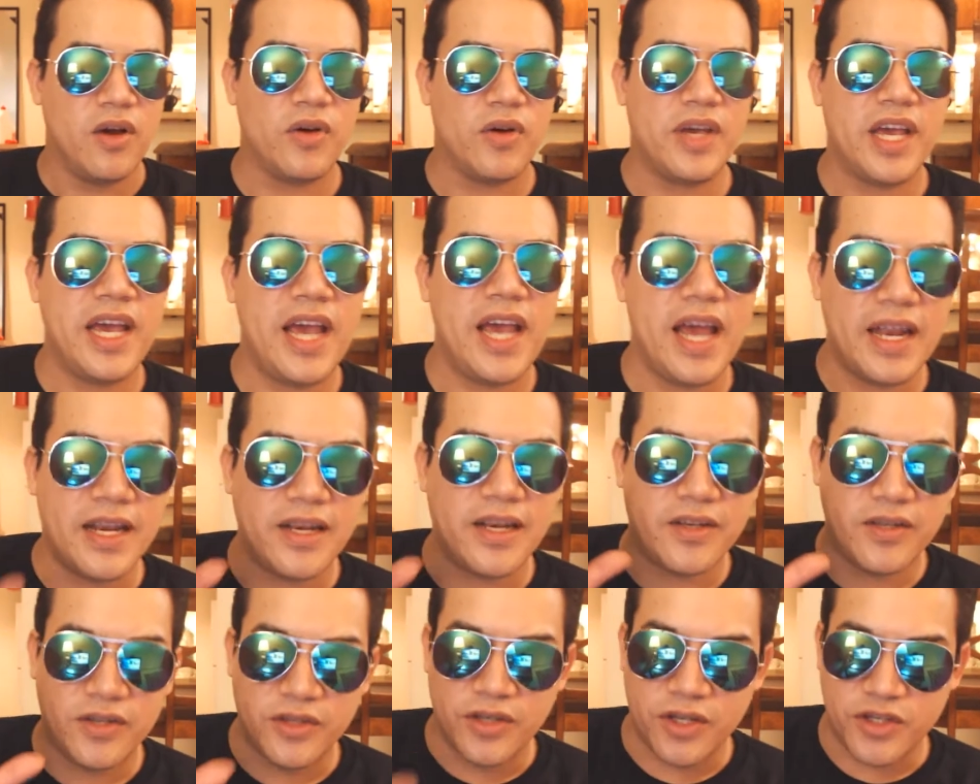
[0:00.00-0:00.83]
Okay,
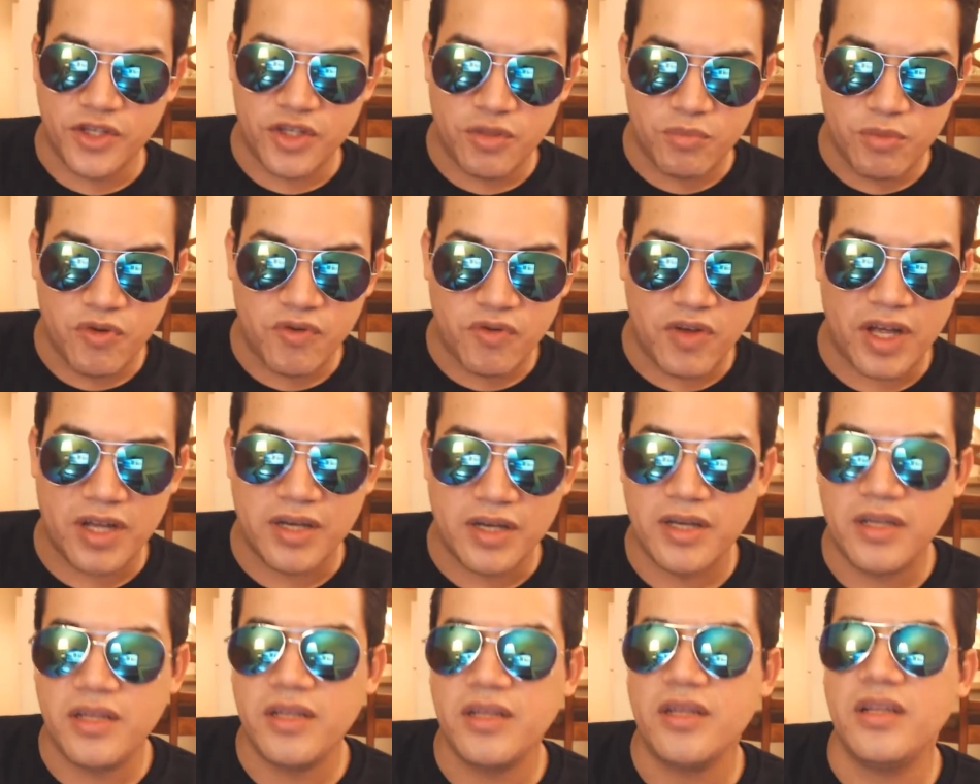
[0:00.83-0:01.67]
and just to move
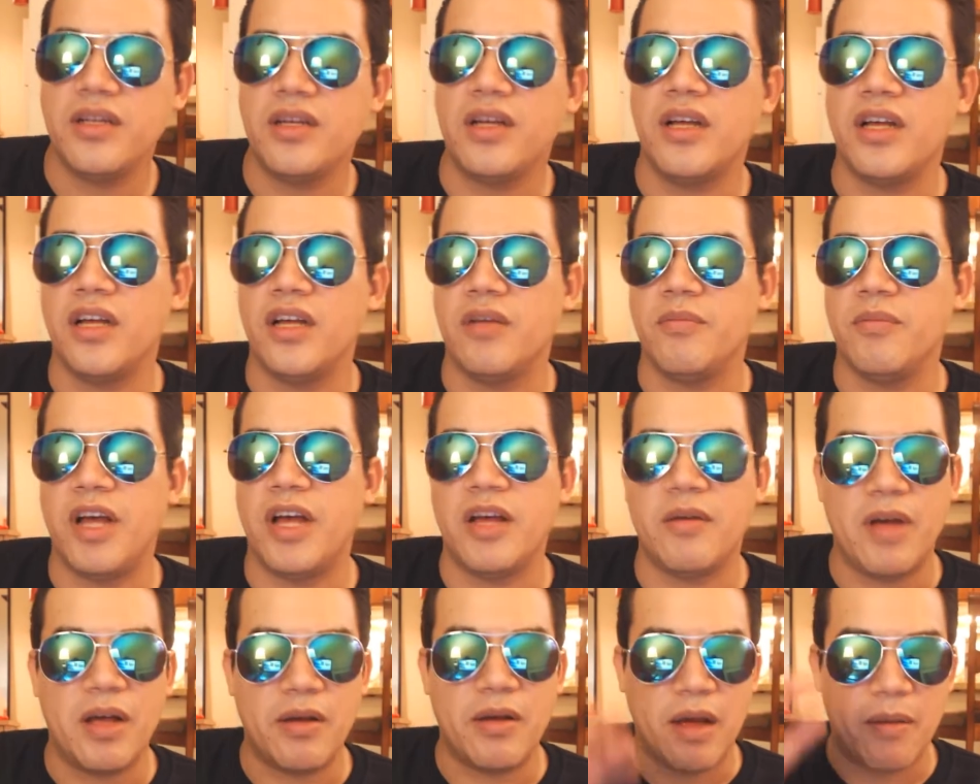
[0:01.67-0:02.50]
on, um,
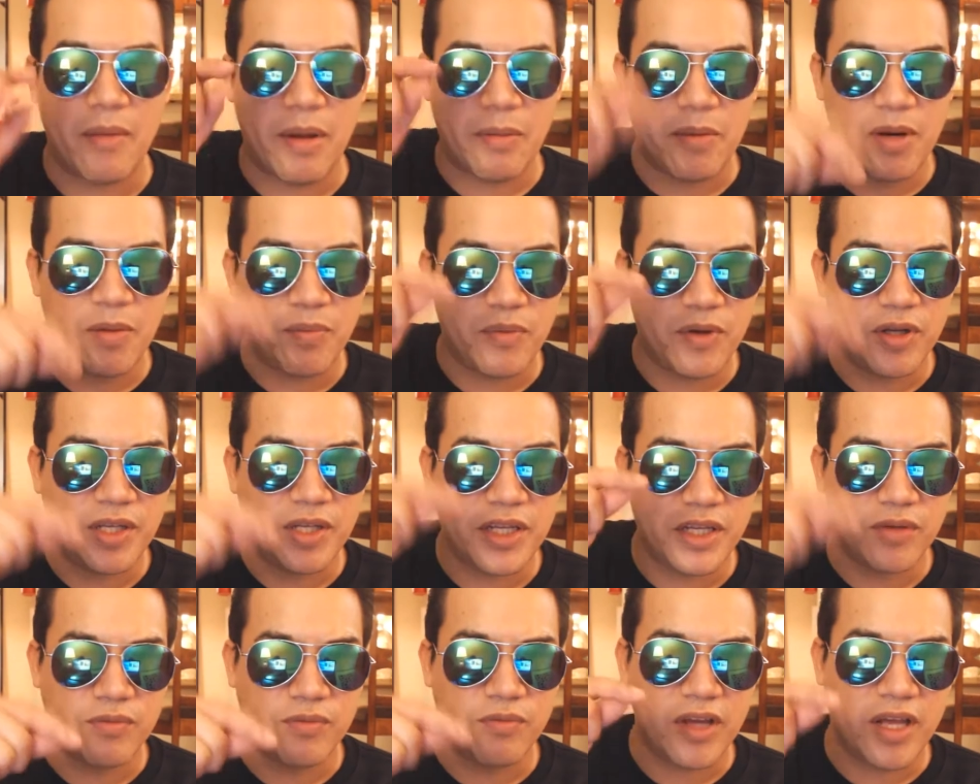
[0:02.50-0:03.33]
I, am gonna
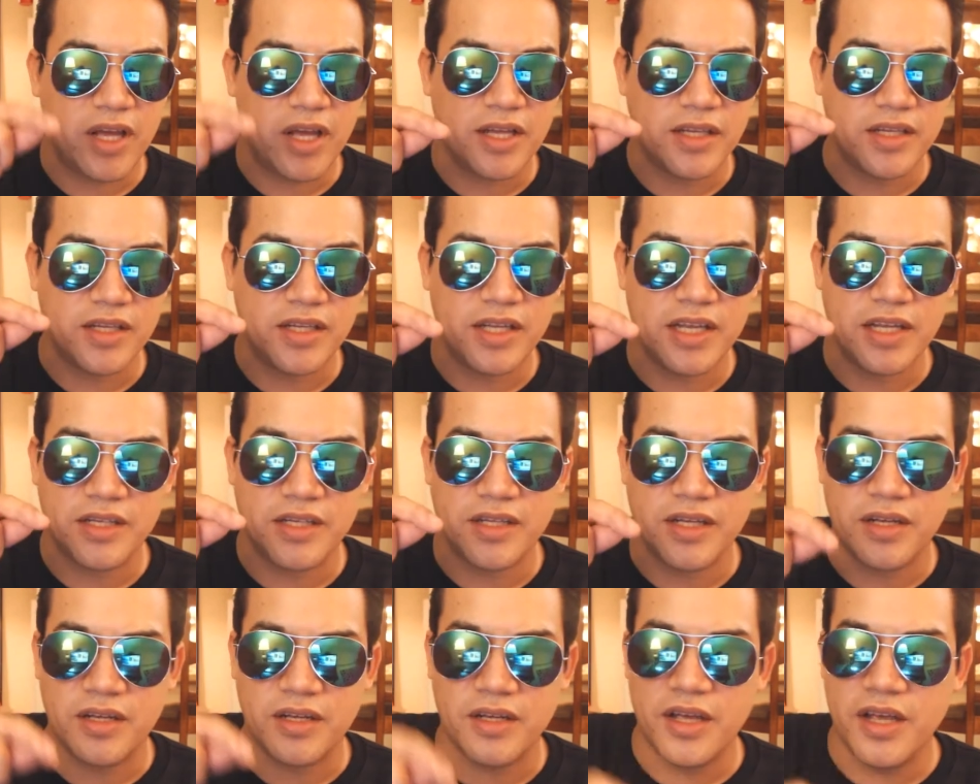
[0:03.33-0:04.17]
put his uh,
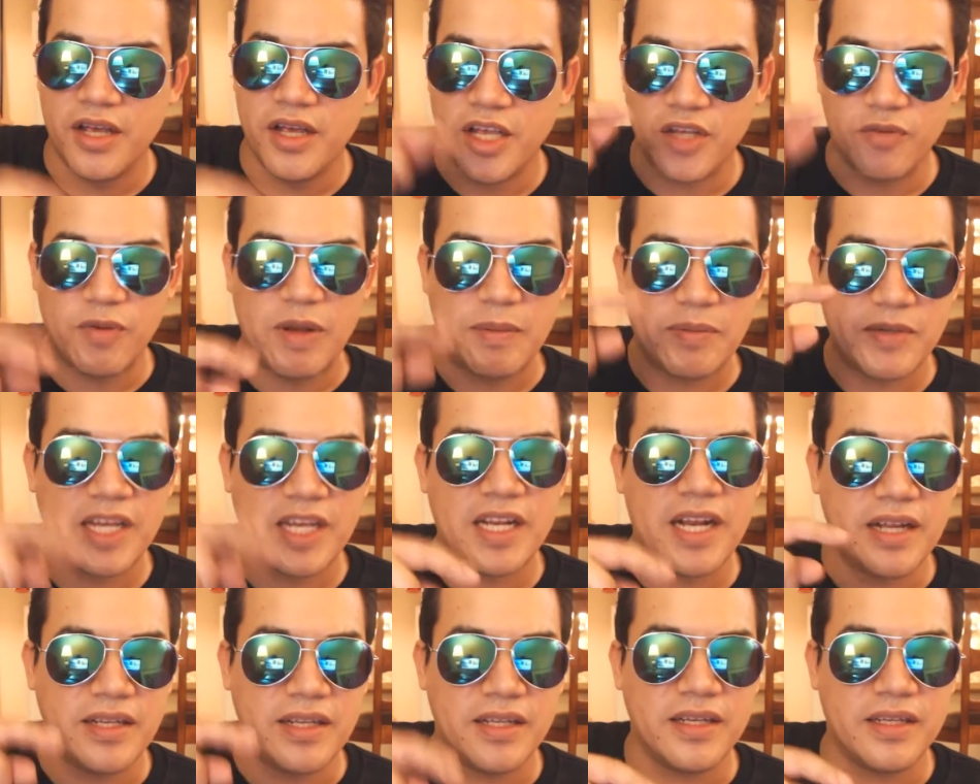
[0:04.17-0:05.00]
his uh, his
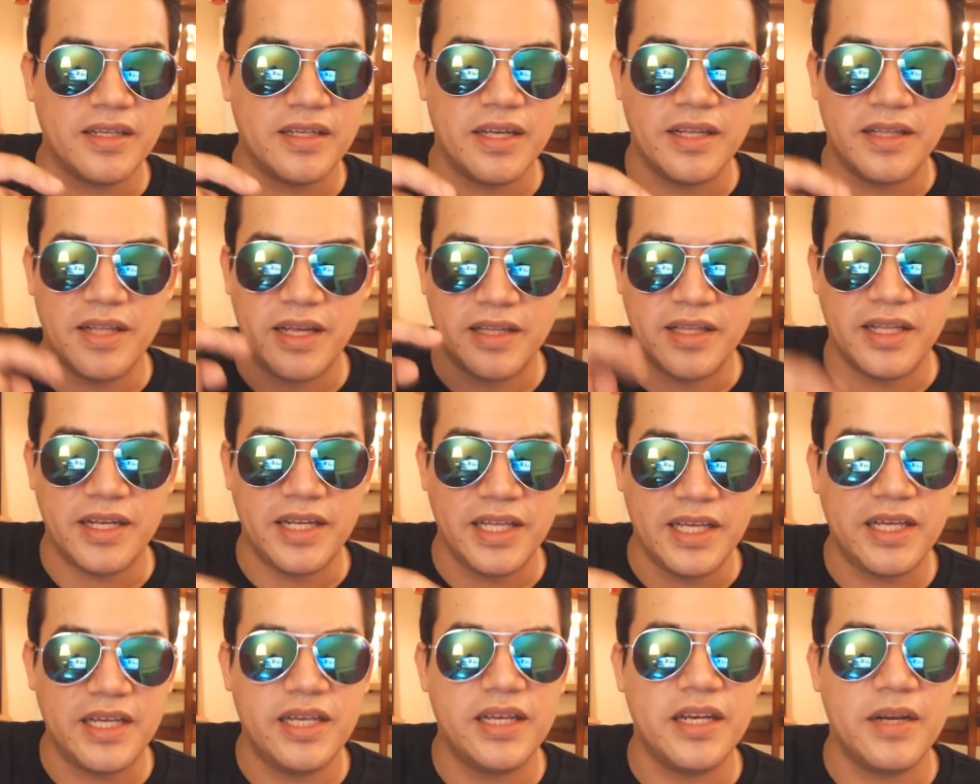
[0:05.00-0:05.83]
website on the on, the
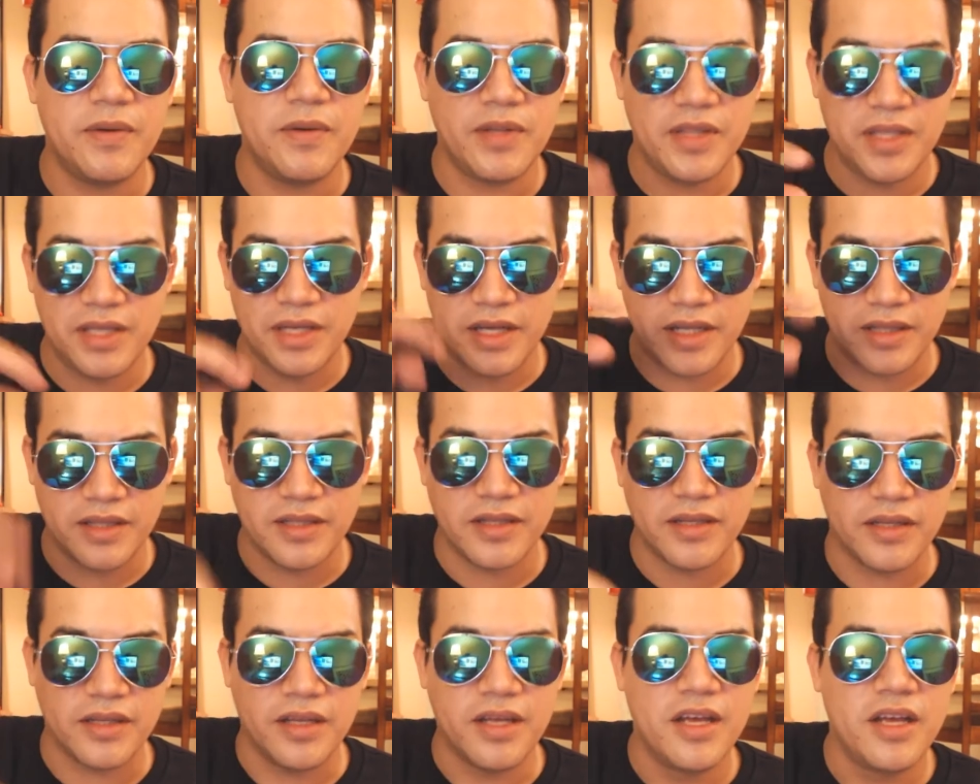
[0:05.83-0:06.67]
link and everything at
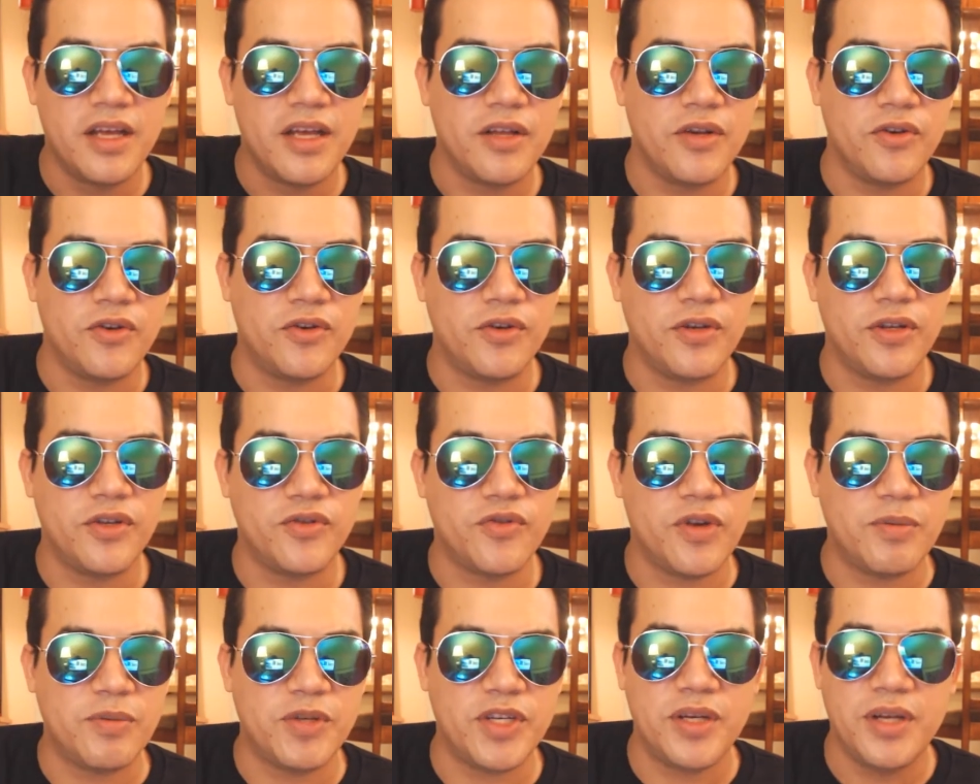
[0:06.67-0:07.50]
the
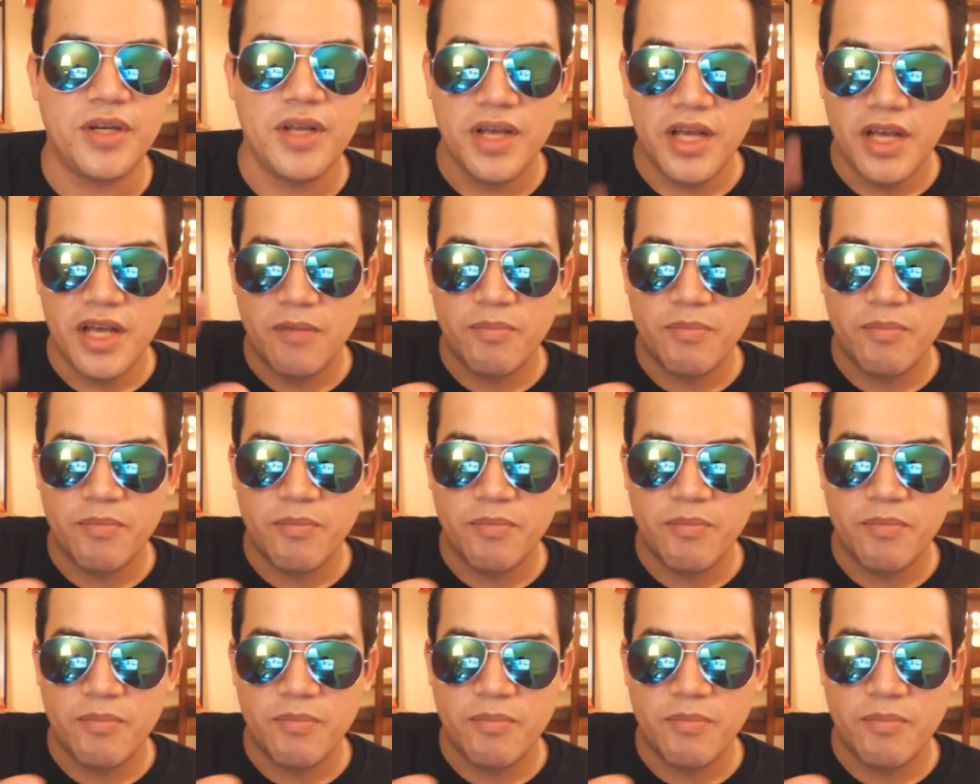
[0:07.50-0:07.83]
description.